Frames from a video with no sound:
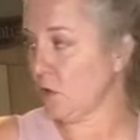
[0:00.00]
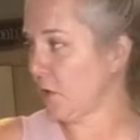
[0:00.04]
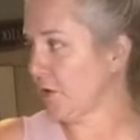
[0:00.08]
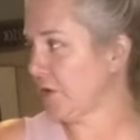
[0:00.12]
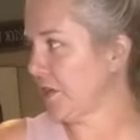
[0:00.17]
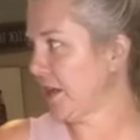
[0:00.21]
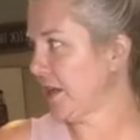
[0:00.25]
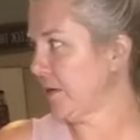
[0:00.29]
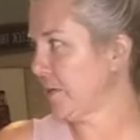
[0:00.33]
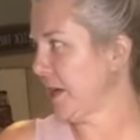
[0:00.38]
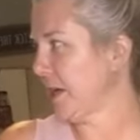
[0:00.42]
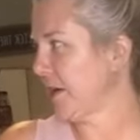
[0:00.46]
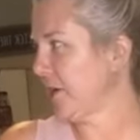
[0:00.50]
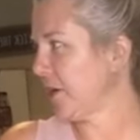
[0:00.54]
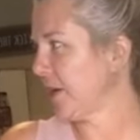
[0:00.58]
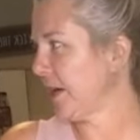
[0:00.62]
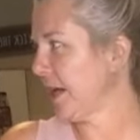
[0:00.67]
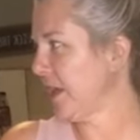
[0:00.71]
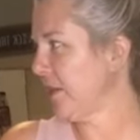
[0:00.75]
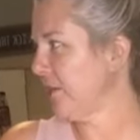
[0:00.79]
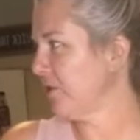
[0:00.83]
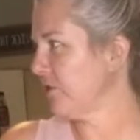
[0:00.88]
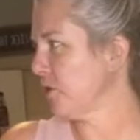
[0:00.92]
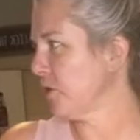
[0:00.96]
Lord, think about
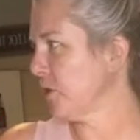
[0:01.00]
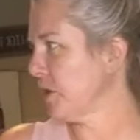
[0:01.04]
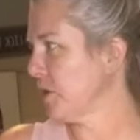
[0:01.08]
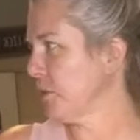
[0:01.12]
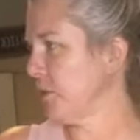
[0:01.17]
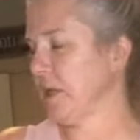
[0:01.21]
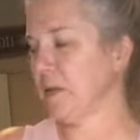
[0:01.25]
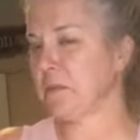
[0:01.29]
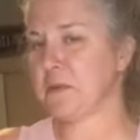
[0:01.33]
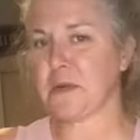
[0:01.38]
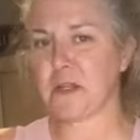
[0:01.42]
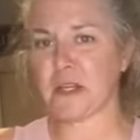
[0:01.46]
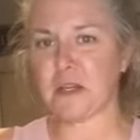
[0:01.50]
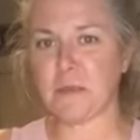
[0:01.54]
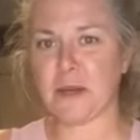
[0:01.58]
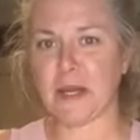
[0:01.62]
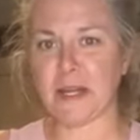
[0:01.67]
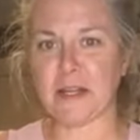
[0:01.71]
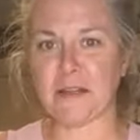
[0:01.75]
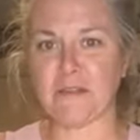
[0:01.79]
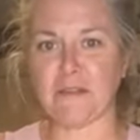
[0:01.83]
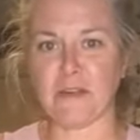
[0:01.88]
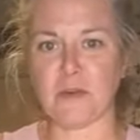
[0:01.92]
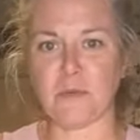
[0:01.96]
our California people.
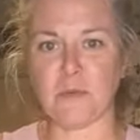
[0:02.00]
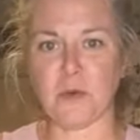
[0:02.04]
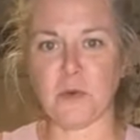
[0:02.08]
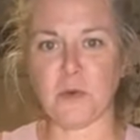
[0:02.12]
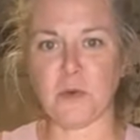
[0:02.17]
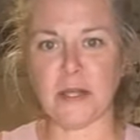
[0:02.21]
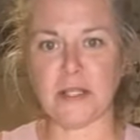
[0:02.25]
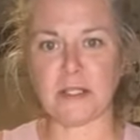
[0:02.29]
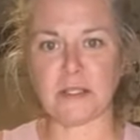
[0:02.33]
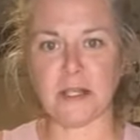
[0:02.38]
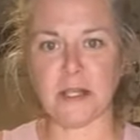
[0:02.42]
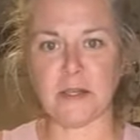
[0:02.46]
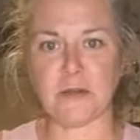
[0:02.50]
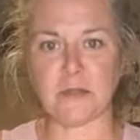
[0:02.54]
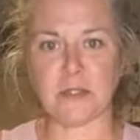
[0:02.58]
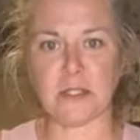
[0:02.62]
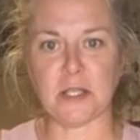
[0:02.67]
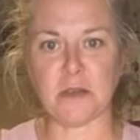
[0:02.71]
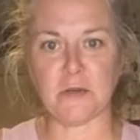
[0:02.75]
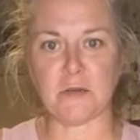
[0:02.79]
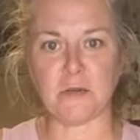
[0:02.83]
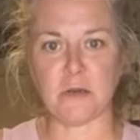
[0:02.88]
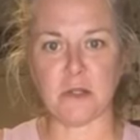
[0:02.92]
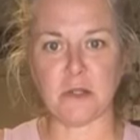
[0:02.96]
Anybody from the West
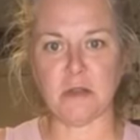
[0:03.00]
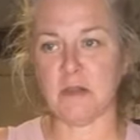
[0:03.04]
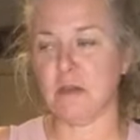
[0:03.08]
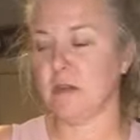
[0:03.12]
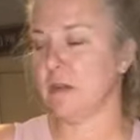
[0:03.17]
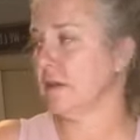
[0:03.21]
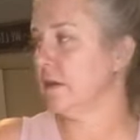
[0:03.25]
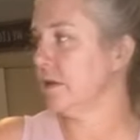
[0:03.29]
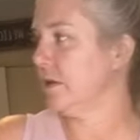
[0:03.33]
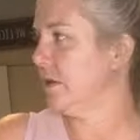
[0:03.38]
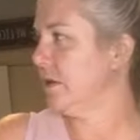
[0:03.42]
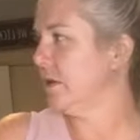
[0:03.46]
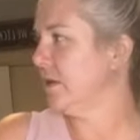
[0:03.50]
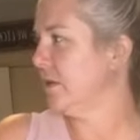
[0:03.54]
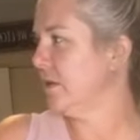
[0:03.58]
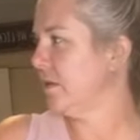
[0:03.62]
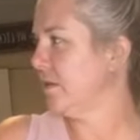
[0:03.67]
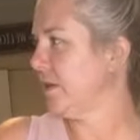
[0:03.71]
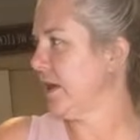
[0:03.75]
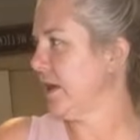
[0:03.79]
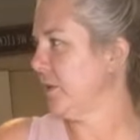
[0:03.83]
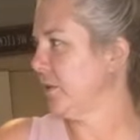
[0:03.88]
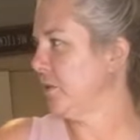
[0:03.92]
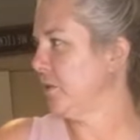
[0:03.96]
Coast down?
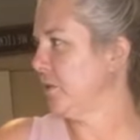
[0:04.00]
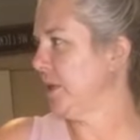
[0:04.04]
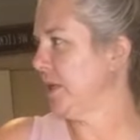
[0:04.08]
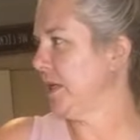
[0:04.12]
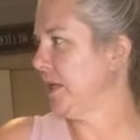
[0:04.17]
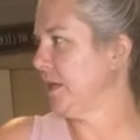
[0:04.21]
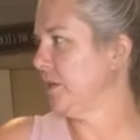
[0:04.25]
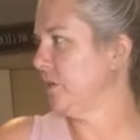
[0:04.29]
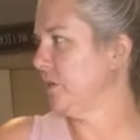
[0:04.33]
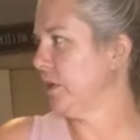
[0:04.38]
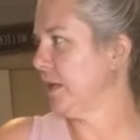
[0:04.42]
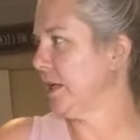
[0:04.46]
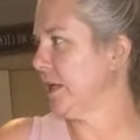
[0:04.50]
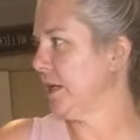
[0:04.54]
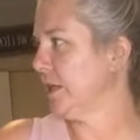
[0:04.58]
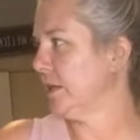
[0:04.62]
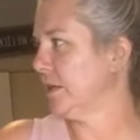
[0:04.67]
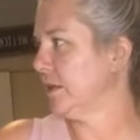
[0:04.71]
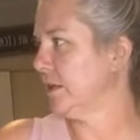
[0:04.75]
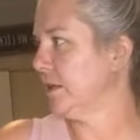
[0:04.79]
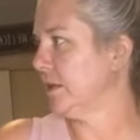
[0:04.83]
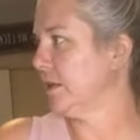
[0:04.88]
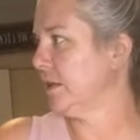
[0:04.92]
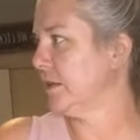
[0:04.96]
That would be
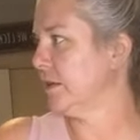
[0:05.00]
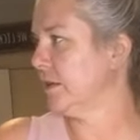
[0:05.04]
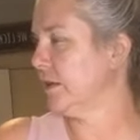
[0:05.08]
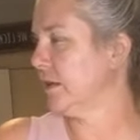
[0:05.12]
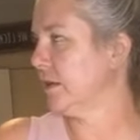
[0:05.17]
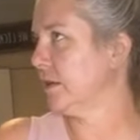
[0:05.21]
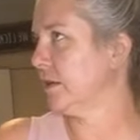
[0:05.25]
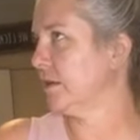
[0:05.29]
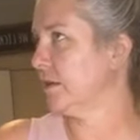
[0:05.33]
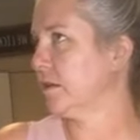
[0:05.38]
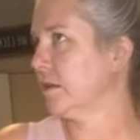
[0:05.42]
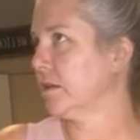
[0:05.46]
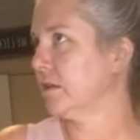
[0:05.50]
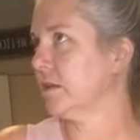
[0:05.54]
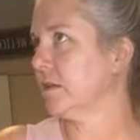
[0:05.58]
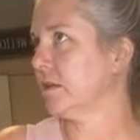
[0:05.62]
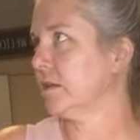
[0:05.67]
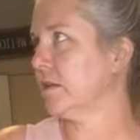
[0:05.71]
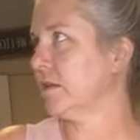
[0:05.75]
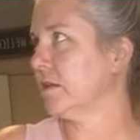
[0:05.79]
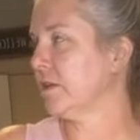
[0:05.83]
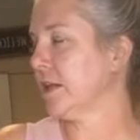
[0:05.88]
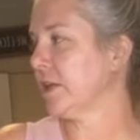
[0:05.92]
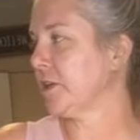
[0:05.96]
what?
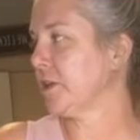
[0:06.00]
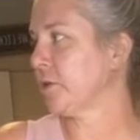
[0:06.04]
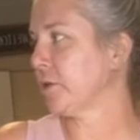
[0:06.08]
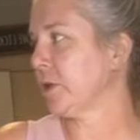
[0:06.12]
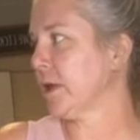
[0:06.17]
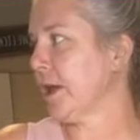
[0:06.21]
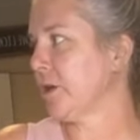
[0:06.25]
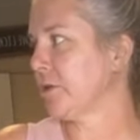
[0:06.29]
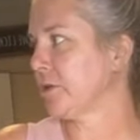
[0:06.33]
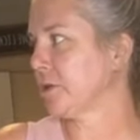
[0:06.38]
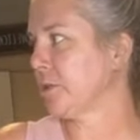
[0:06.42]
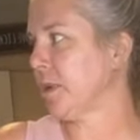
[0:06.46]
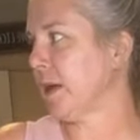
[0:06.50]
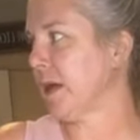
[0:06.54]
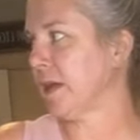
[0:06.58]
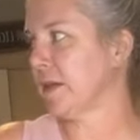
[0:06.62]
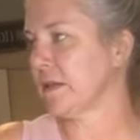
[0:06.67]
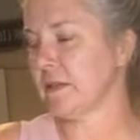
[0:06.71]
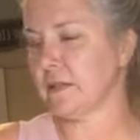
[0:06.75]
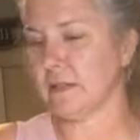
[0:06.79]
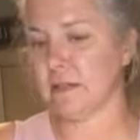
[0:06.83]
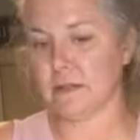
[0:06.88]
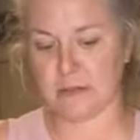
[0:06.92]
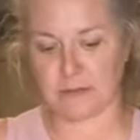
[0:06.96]
They're like three hours
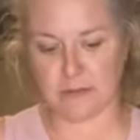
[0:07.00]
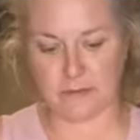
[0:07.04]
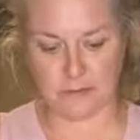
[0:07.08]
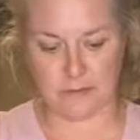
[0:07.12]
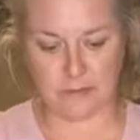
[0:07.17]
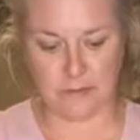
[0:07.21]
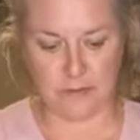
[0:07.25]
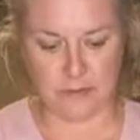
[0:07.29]
behind us.